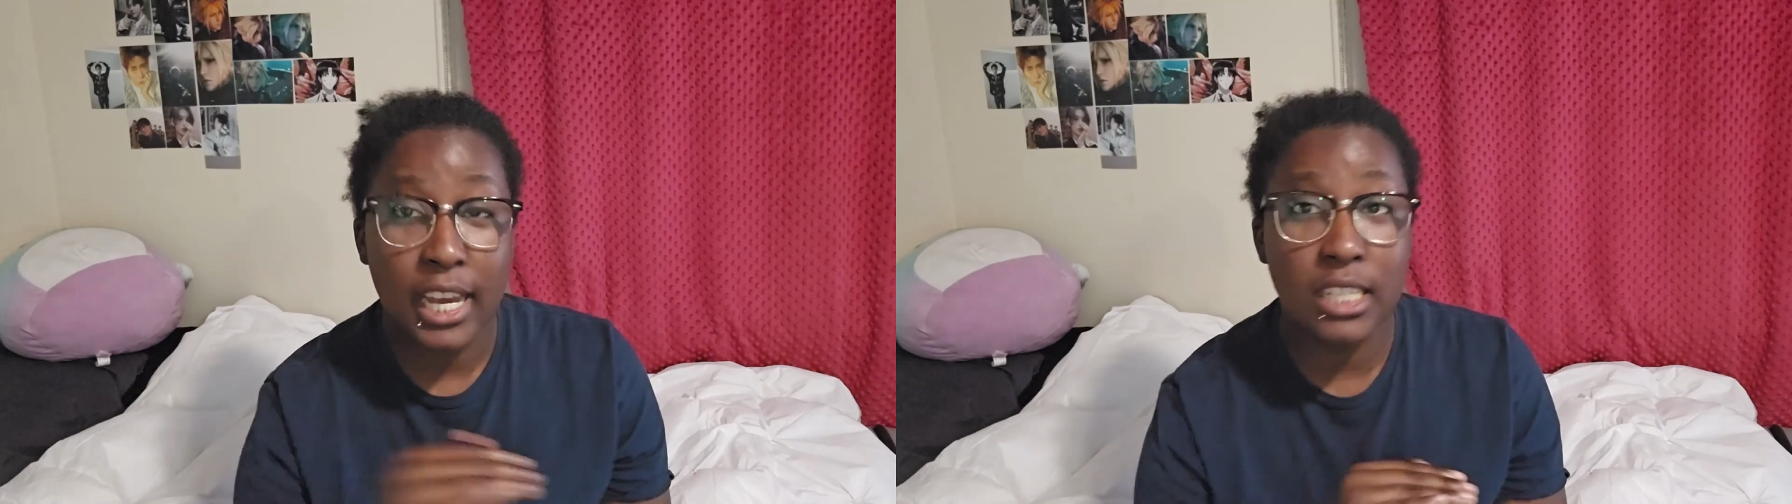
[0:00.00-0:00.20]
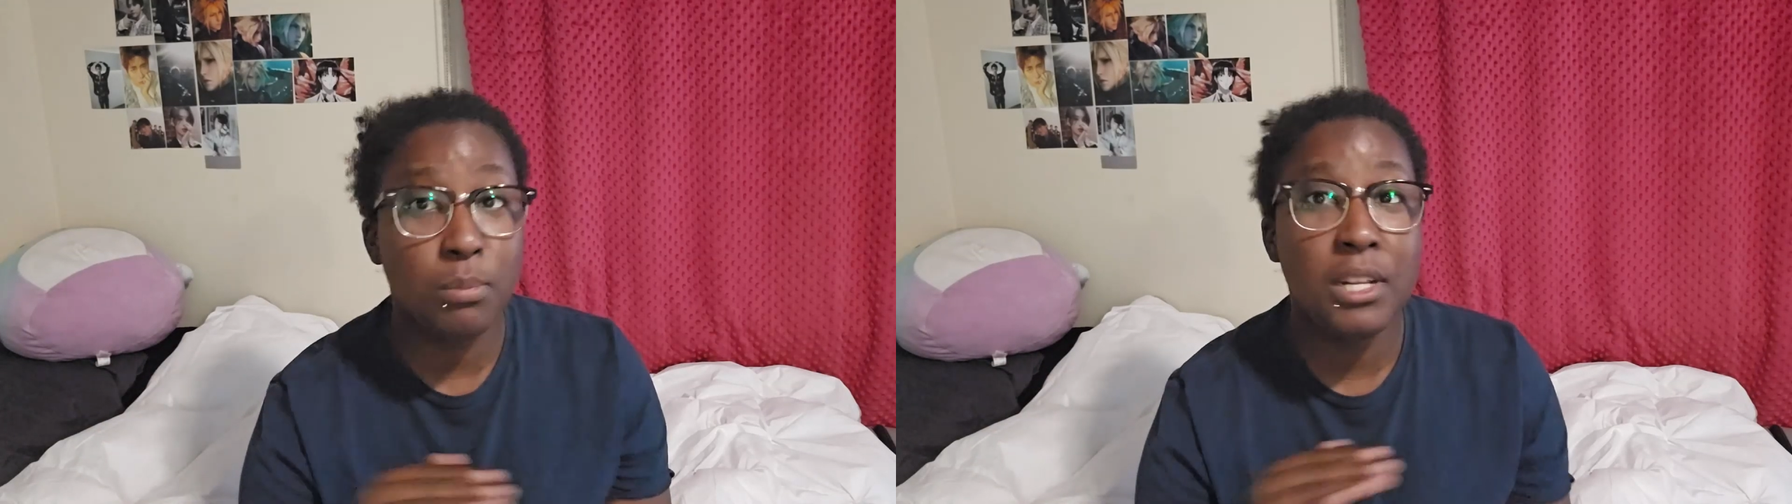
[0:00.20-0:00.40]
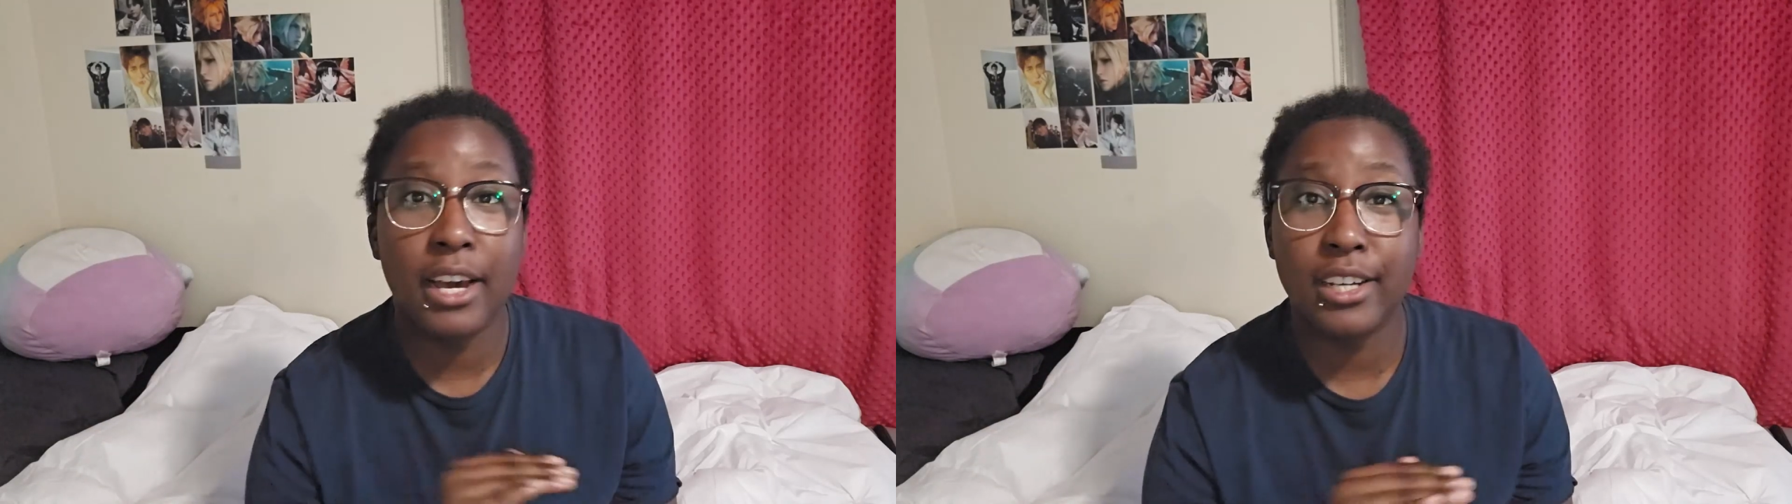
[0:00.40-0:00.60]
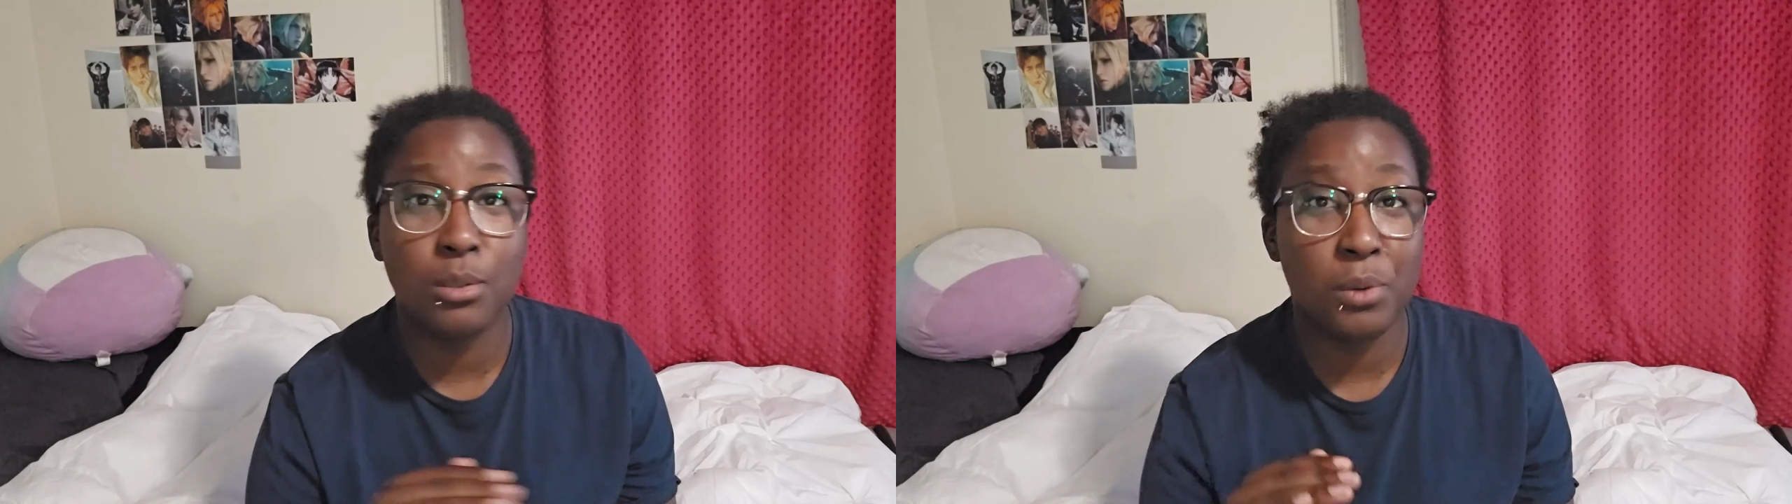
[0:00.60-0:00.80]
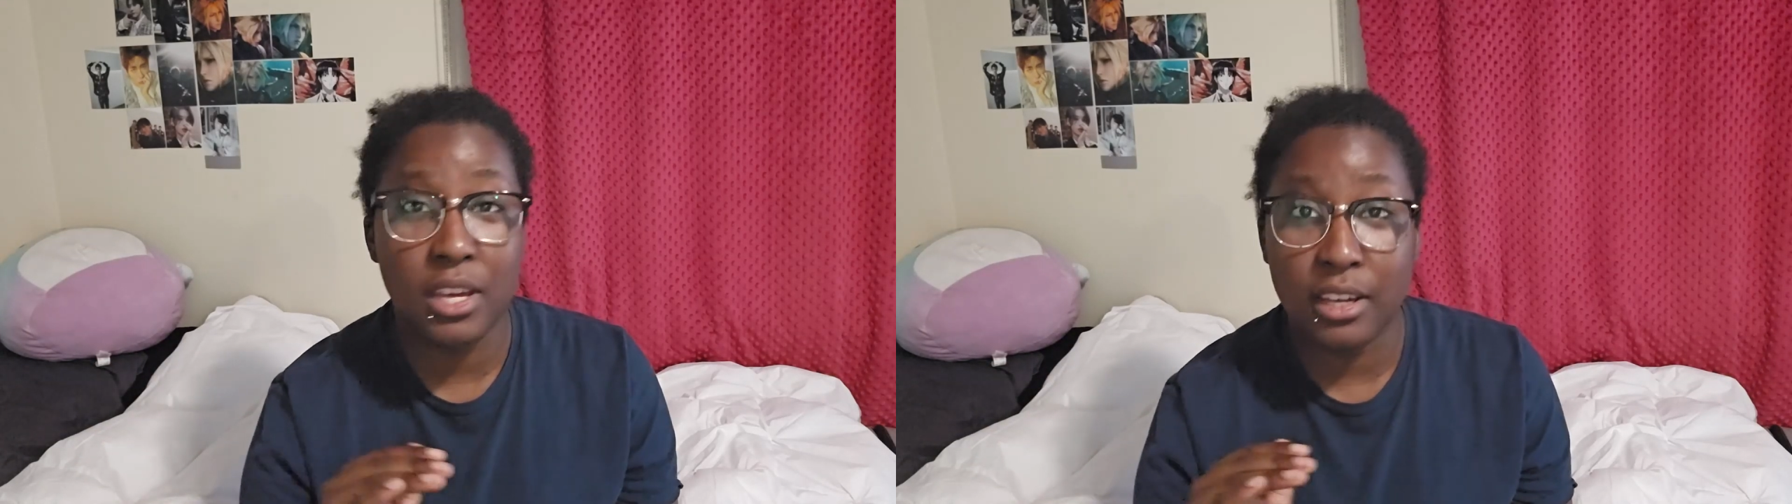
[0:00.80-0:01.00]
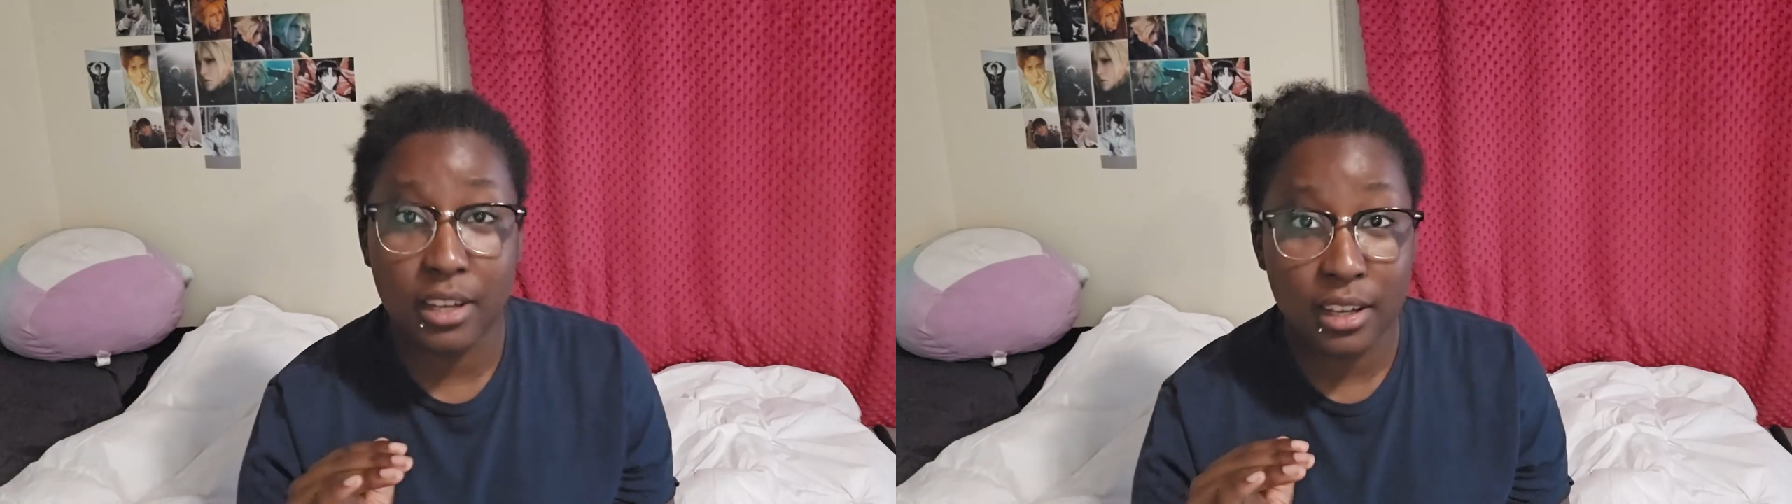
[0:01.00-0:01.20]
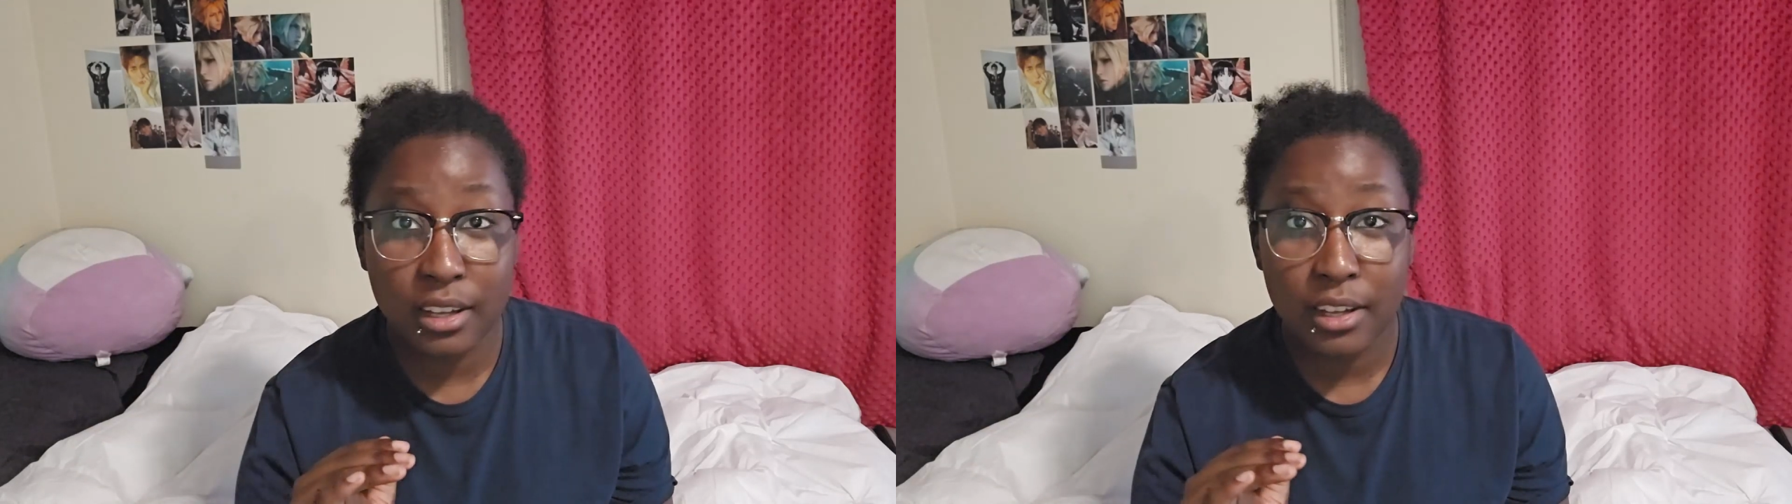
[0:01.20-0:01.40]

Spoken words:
Catch me next week.